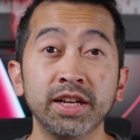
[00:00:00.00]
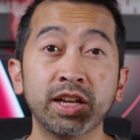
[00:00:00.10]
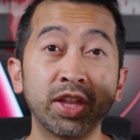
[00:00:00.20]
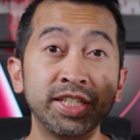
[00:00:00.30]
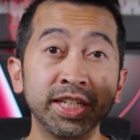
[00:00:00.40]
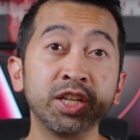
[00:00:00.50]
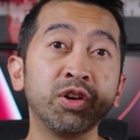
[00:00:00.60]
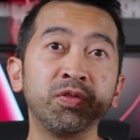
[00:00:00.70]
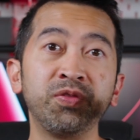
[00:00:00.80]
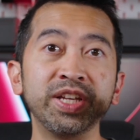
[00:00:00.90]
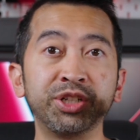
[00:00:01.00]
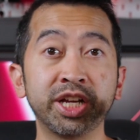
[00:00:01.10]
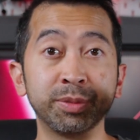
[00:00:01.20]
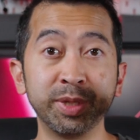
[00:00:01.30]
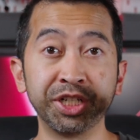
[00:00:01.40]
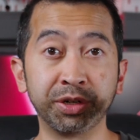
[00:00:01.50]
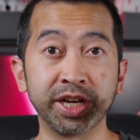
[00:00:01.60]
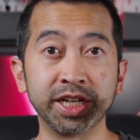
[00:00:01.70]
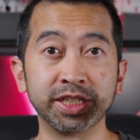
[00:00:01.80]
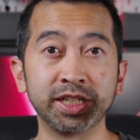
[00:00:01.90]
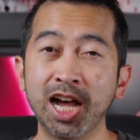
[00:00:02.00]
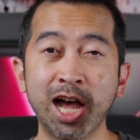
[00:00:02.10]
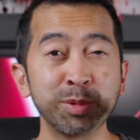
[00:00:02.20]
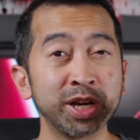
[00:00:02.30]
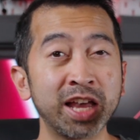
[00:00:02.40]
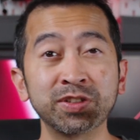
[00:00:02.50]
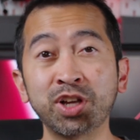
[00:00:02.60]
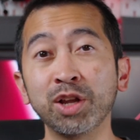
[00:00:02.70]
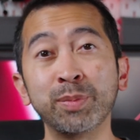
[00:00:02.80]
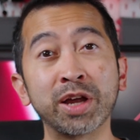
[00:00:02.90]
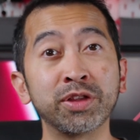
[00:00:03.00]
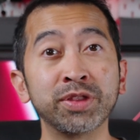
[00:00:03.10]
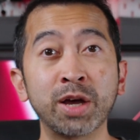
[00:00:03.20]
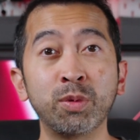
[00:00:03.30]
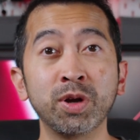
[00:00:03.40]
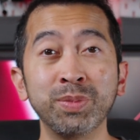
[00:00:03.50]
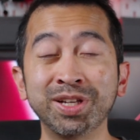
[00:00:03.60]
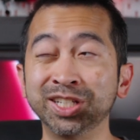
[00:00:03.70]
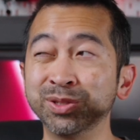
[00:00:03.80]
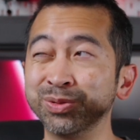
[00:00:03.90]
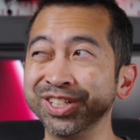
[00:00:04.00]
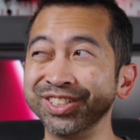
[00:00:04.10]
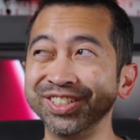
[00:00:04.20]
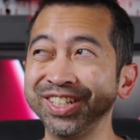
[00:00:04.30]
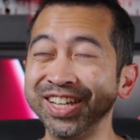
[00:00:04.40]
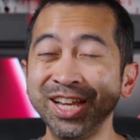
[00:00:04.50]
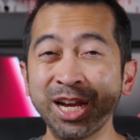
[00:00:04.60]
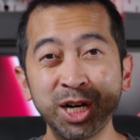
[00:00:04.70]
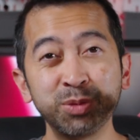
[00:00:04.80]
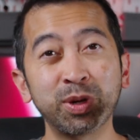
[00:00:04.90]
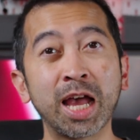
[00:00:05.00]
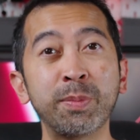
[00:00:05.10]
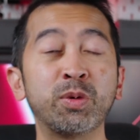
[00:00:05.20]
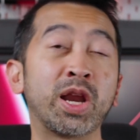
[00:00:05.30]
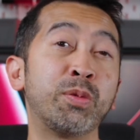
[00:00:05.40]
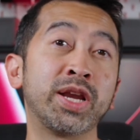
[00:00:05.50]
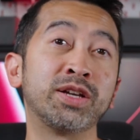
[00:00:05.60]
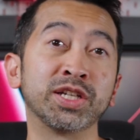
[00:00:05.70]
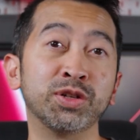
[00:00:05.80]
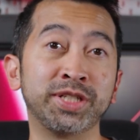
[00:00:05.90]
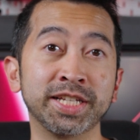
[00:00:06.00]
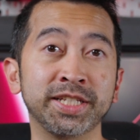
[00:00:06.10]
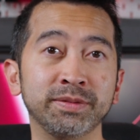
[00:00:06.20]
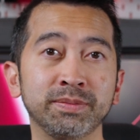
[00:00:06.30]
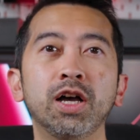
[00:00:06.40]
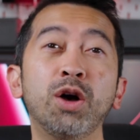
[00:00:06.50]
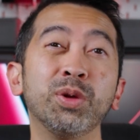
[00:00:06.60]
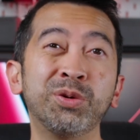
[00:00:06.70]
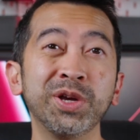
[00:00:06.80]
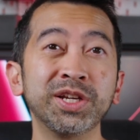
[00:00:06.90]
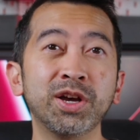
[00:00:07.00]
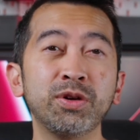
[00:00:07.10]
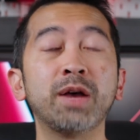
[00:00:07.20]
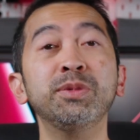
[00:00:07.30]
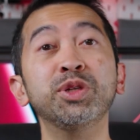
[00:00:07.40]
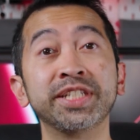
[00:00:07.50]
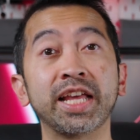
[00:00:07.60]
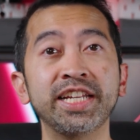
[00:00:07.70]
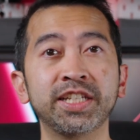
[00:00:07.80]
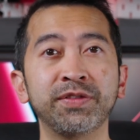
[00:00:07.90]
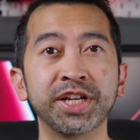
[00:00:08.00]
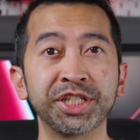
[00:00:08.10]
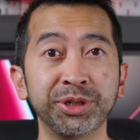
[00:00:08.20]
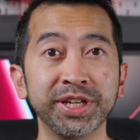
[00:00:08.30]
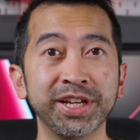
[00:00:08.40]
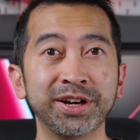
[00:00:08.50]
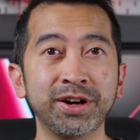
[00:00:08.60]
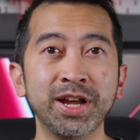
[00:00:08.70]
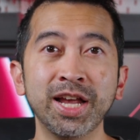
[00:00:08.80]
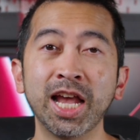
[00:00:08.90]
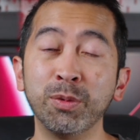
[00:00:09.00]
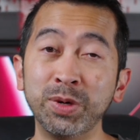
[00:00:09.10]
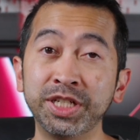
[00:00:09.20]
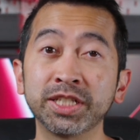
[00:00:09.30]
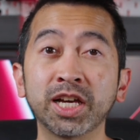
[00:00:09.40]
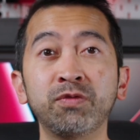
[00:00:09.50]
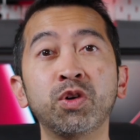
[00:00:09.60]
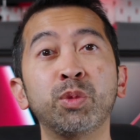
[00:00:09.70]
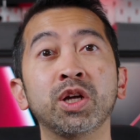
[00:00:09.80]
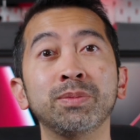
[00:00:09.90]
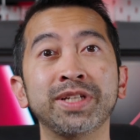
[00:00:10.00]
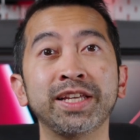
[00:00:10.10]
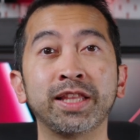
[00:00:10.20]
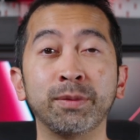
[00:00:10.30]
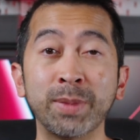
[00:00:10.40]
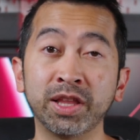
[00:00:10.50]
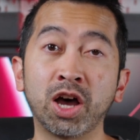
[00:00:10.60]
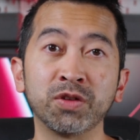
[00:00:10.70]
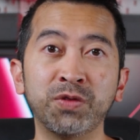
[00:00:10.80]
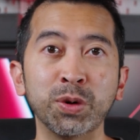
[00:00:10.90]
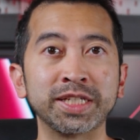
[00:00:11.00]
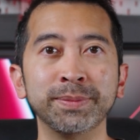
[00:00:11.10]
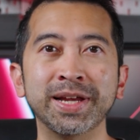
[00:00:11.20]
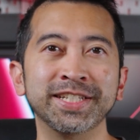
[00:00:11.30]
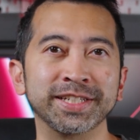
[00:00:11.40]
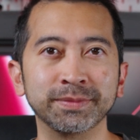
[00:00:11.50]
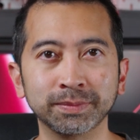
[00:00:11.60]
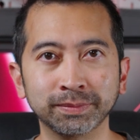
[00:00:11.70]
Now that 600 feet transmission range, I'm gonna have to call them out on that one because, well, here's what happened when I went out to go test it. Oh, and quick note, I'm using the A7S III here, and we just got a firmware update that made the autofocus amazing.